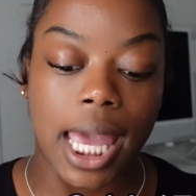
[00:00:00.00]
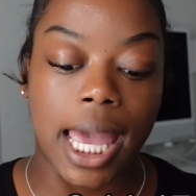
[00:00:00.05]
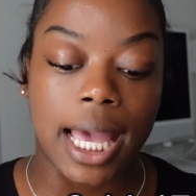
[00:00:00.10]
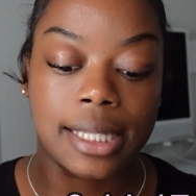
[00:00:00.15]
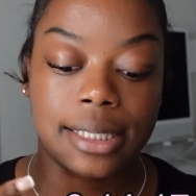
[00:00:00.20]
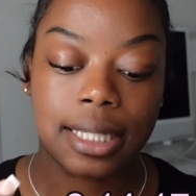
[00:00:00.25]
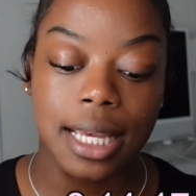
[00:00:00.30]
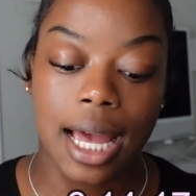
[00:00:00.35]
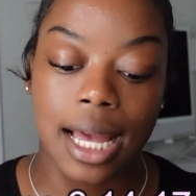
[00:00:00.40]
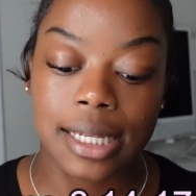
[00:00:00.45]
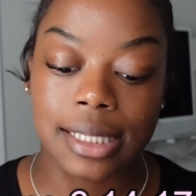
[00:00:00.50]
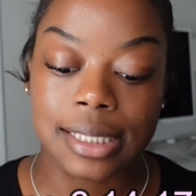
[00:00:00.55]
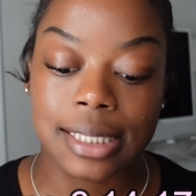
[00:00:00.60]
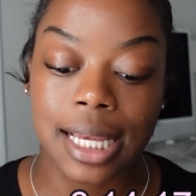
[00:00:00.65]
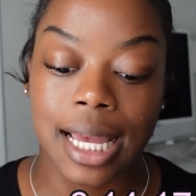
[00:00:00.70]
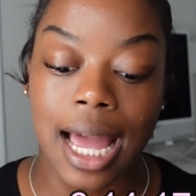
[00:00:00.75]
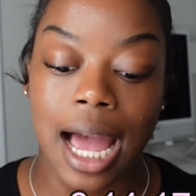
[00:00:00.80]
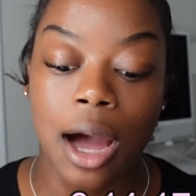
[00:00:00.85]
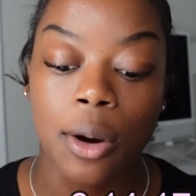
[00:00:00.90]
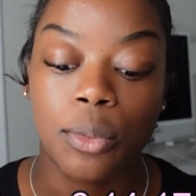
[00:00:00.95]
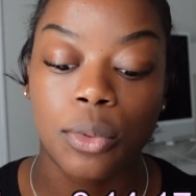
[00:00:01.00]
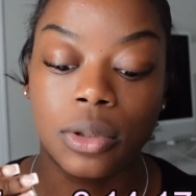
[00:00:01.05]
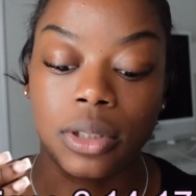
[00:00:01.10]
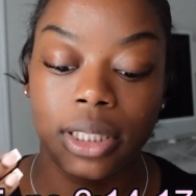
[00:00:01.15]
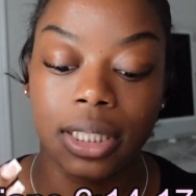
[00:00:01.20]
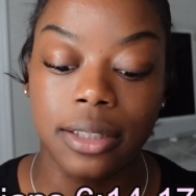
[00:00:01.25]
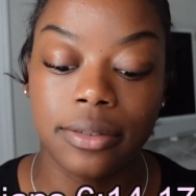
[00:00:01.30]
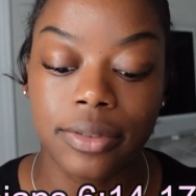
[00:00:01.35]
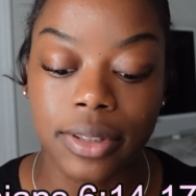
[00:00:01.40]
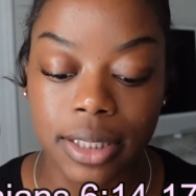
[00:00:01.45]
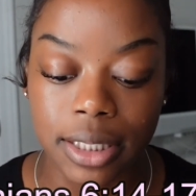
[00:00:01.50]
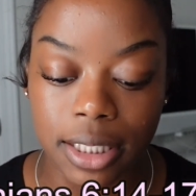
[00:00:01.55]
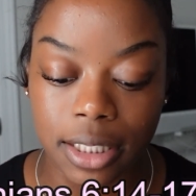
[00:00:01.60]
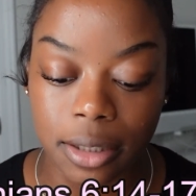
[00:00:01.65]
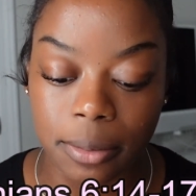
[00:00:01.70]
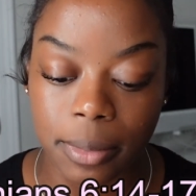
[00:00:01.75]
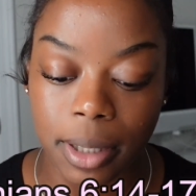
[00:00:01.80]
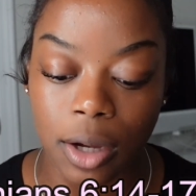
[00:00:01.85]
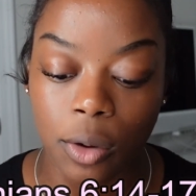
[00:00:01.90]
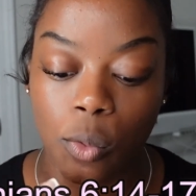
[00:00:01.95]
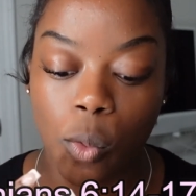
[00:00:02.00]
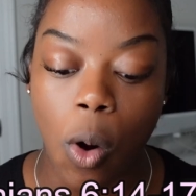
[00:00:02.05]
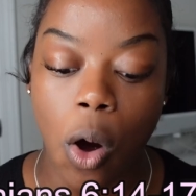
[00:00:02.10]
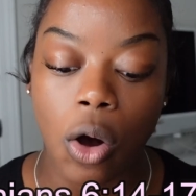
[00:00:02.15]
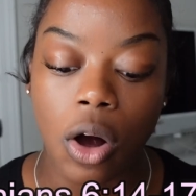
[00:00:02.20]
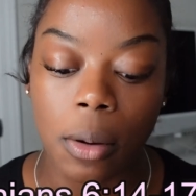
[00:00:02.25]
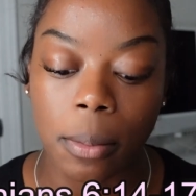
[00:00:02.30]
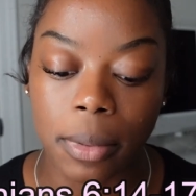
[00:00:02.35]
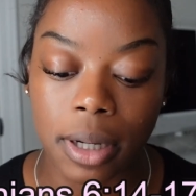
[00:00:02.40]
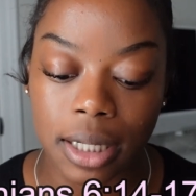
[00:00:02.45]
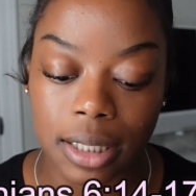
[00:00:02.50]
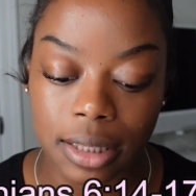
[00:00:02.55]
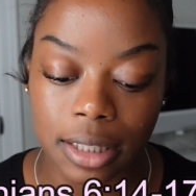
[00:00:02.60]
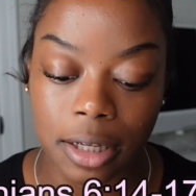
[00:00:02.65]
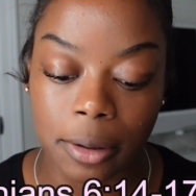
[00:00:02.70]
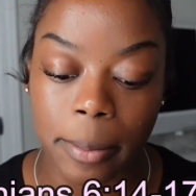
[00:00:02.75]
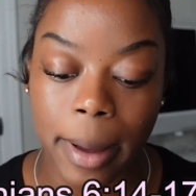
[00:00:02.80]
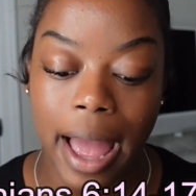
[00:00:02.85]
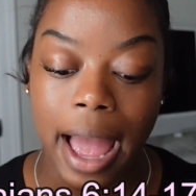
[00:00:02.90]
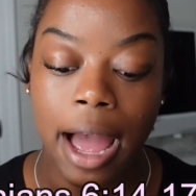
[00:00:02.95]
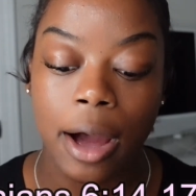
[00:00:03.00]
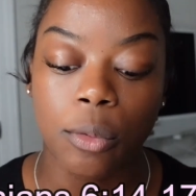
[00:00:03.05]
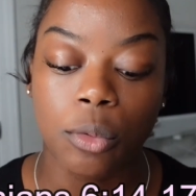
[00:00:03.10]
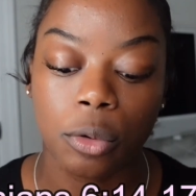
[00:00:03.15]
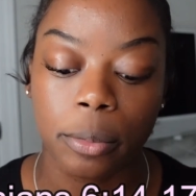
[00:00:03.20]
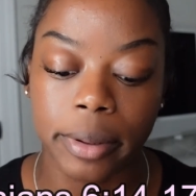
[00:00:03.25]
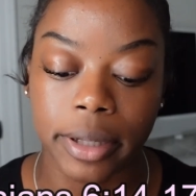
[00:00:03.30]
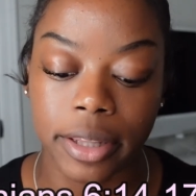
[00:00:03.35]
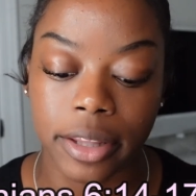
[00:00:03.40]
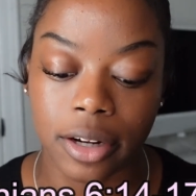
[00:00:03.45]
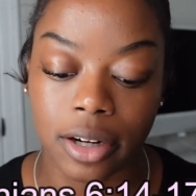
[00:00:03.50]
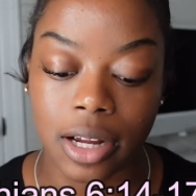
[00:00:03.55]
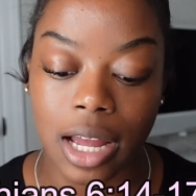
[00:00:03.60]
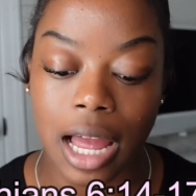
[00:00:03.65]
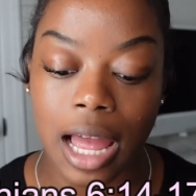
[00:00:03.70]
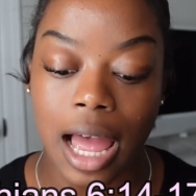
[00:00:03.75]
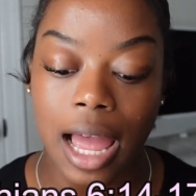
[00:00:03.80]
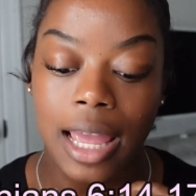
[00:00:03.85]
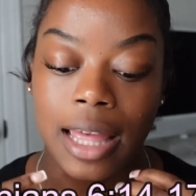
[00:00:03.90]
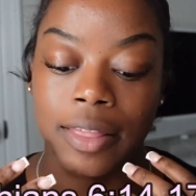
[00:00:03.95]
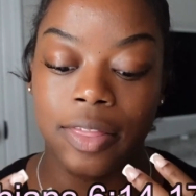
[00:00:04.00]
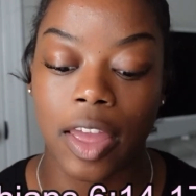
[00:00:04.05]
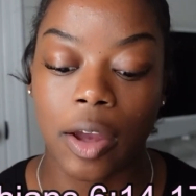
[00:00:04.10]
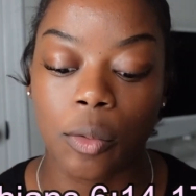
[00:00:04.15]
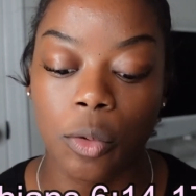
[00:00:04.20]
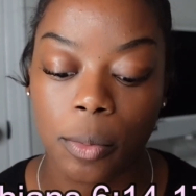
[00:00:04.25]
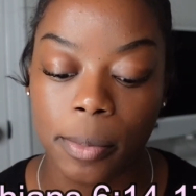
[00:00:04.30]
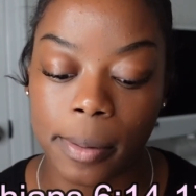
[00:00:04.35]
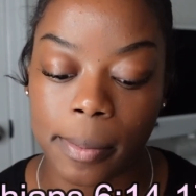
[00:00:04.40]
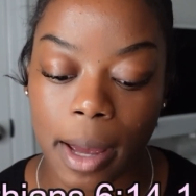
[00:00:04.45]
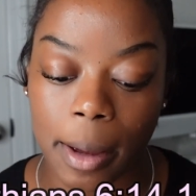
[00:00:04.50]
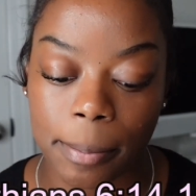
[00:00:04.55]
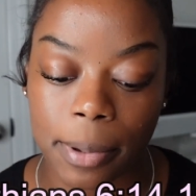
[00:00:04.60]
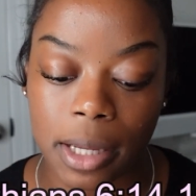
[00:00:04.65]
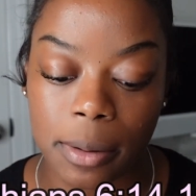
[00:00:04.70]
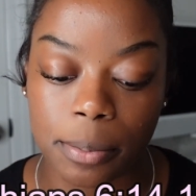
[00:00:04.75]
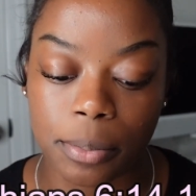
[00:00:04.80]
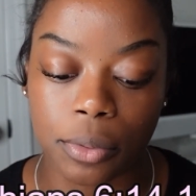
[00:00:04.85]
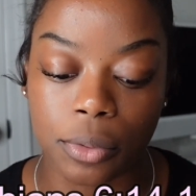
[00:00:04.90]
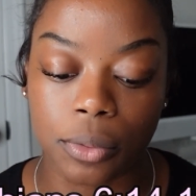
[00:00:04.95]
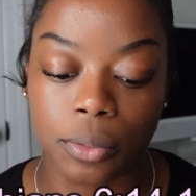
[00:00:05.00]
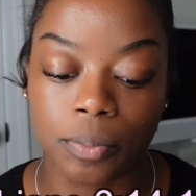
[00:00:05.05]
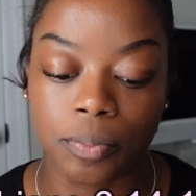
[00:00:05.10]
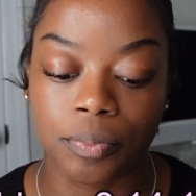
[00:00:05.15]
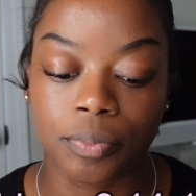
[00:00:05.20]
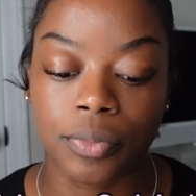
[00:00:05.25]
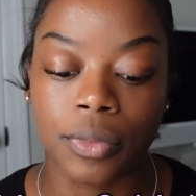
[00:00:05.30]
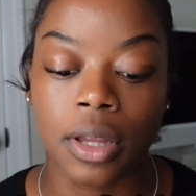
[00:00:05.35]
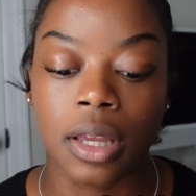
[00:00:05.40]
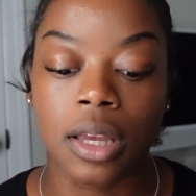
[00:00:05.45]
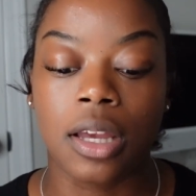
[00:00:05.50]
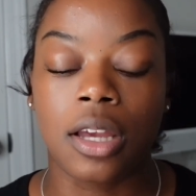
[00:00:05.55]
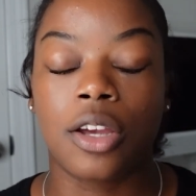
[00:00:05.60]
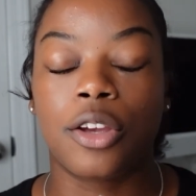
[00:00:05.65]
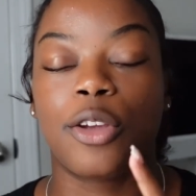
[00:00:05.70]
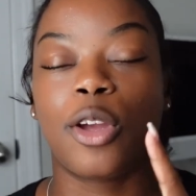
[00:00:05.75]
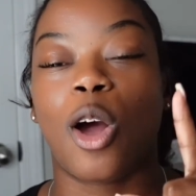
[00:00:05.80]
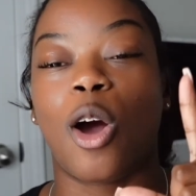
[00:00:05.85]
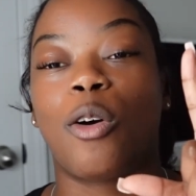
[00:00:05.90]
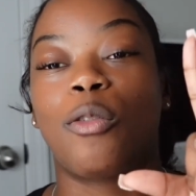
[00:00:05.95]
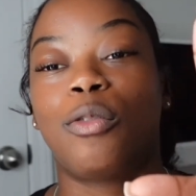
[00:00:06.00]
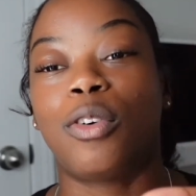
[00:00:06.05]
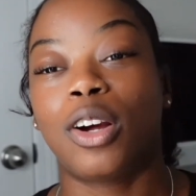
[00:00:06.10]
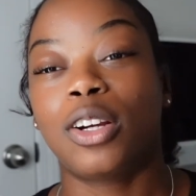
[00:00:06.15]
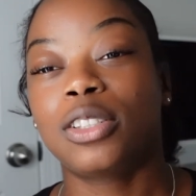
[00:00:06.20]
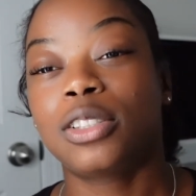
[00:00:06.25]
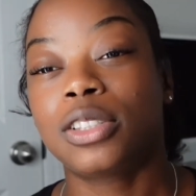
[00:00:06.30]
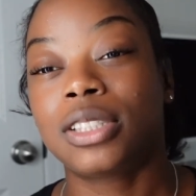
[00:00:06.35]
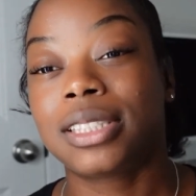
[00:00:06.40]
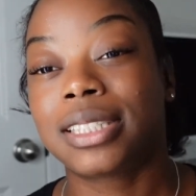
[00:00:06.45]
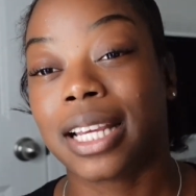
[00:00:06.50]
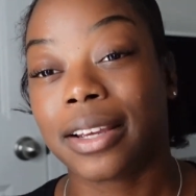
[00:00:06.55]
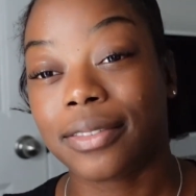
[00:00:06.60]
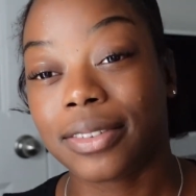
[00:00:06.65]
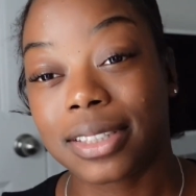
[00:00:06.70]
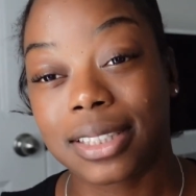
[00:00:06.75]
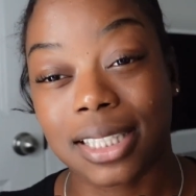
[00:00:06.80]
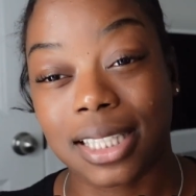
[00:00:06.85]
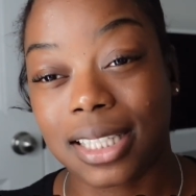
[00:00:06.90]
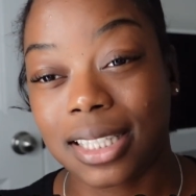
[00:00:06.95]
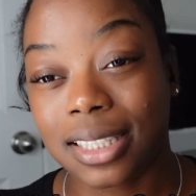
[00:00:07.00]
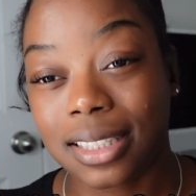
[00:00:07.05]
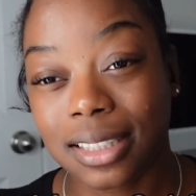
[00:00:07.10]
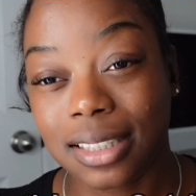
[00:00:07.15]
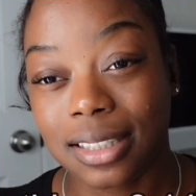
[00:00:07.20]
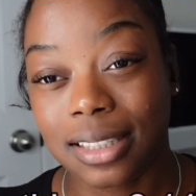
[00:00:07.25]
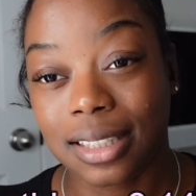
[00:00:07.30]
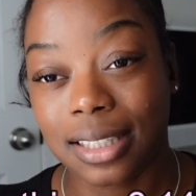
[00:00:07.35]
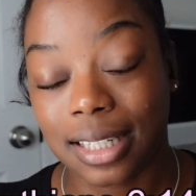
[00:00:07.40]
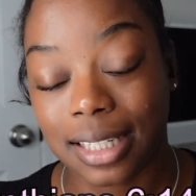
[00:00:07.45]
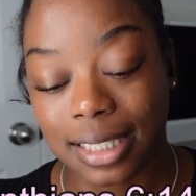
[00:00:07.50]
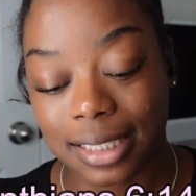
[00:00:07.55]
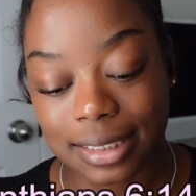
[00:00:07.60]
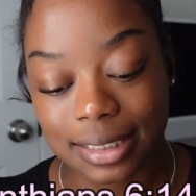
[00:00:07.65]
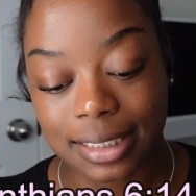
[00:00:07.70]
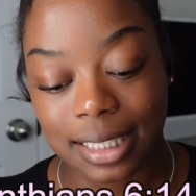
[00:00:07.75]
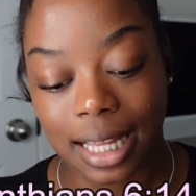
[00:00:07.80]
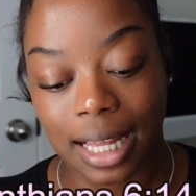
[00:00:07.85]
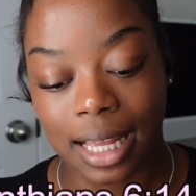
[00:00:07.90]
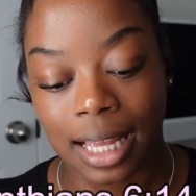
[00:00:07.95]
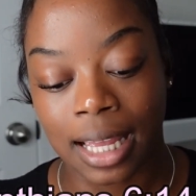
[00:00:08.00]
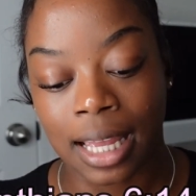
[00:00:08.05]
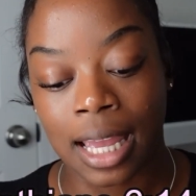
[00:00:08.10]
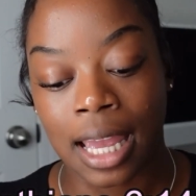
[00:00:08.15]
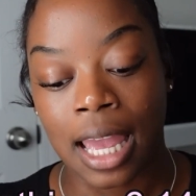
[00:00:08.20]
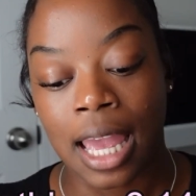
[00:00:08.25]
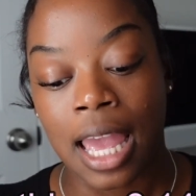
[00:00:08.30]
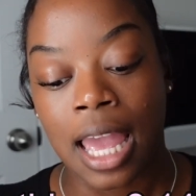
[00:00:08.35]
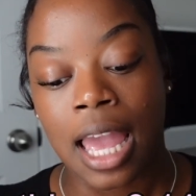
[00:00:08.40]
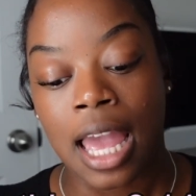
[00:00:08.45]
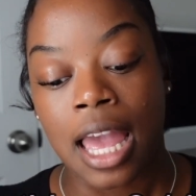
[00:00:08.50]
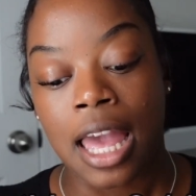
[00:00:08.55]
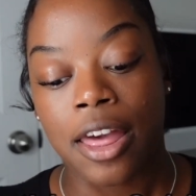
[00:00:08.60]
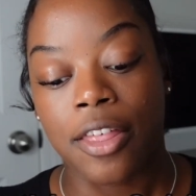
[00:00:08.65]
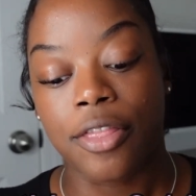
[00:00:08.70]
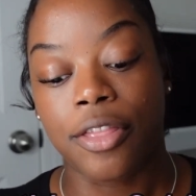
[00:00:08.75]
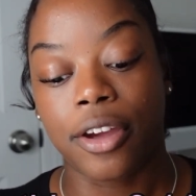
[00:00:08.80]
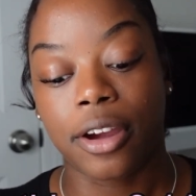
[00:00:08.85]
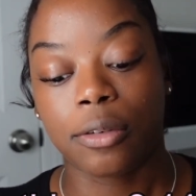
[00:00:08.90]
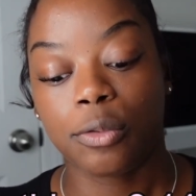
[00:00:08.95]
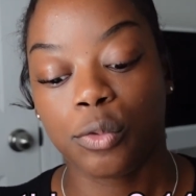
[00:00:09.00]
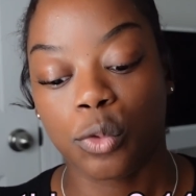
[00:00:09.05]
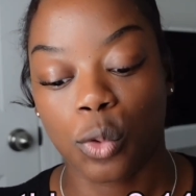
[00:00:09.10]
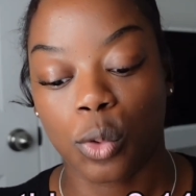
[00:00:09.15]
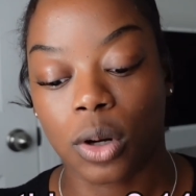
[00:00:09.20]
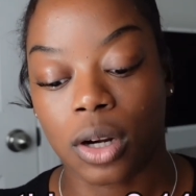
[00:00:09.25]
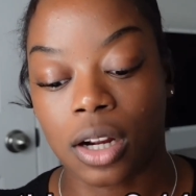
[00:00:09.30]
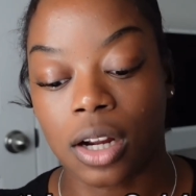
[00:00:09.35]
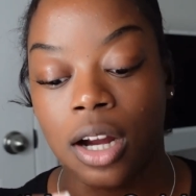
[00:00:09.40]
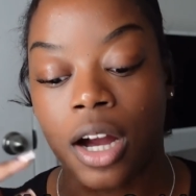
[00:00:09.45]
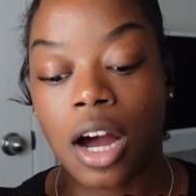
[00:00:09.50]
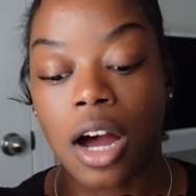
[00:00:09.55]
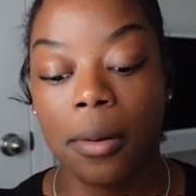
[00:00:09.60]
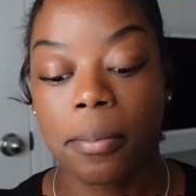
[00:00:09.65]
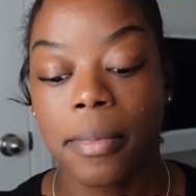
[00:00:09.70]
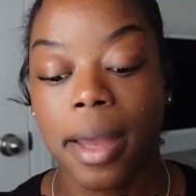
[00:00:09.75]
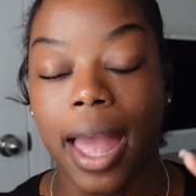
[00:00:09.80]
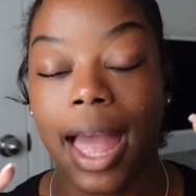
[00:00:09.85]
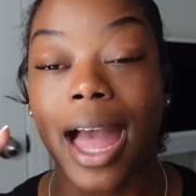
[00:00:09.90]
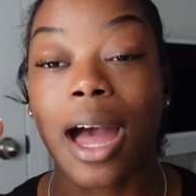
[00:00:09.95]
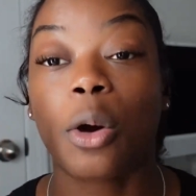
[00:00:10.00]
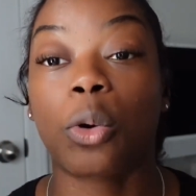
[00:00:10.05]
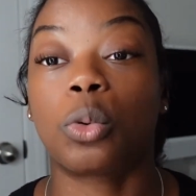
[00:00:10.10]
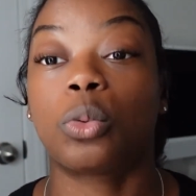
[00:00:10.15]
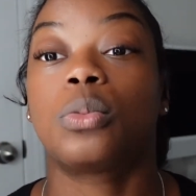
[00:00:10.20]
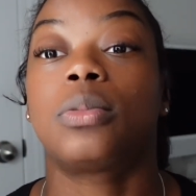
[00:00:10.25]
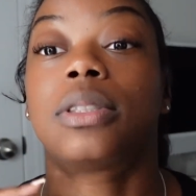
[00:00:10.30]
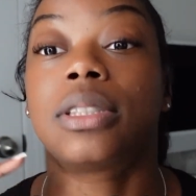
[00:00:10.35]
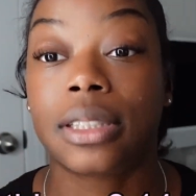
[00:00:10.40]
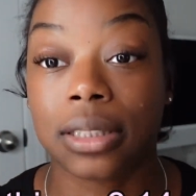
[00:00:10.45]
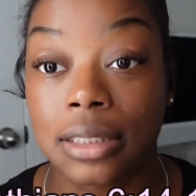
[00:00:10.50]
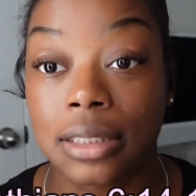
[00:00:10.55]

As God said, I will live in them and walk among them. I will be their God and they will be my people. Y'all, verse 17, it say, therefore, come out